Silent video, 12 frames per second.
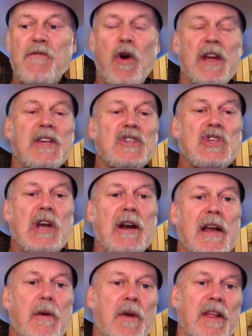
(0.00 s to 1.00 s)
Before I get
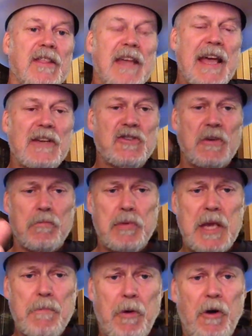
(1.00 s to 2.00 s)
started, I want to thank some
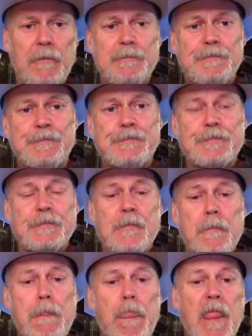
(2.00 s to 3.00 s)
people.
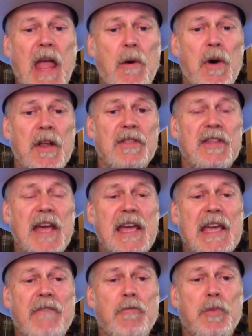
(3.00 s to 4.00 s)
I want to
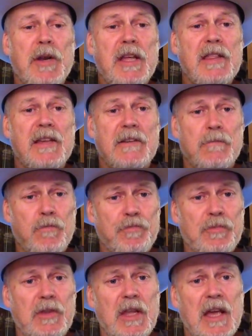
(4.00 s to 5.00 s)
thank everybody that
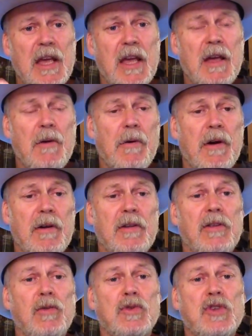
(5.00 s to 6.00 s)

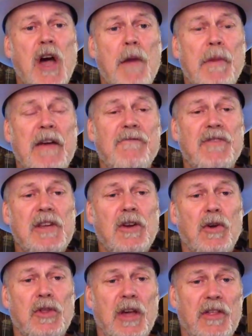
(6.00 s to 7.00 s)
who saw my
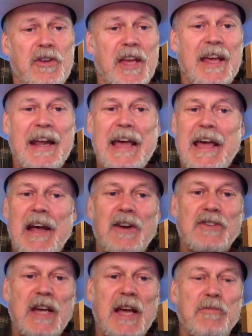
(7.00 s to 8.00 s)
video the other day, and I had a
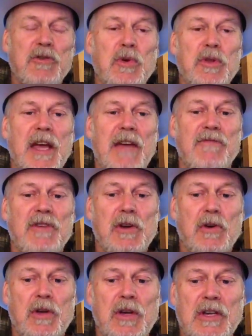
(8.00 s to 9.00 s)
hard time doing that
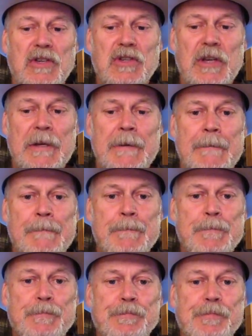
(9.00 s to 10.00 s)
video because,
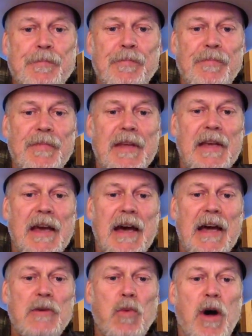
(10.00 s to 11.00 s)

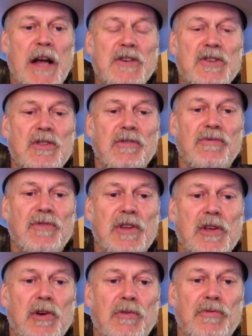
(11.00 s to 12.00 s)
yeah, I'd watched the
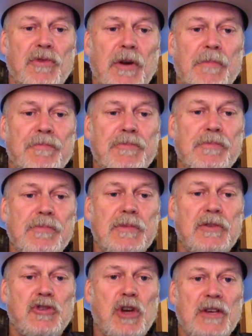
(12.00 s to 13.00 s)
video from
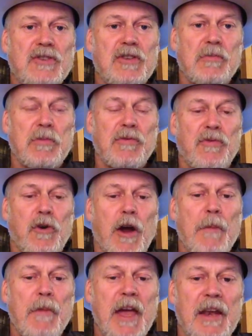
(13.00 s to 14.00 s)
Justin
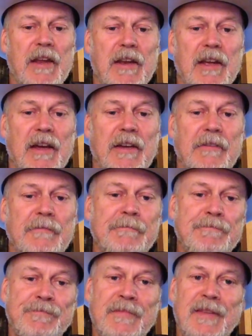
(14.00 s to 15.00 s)
before I made it, and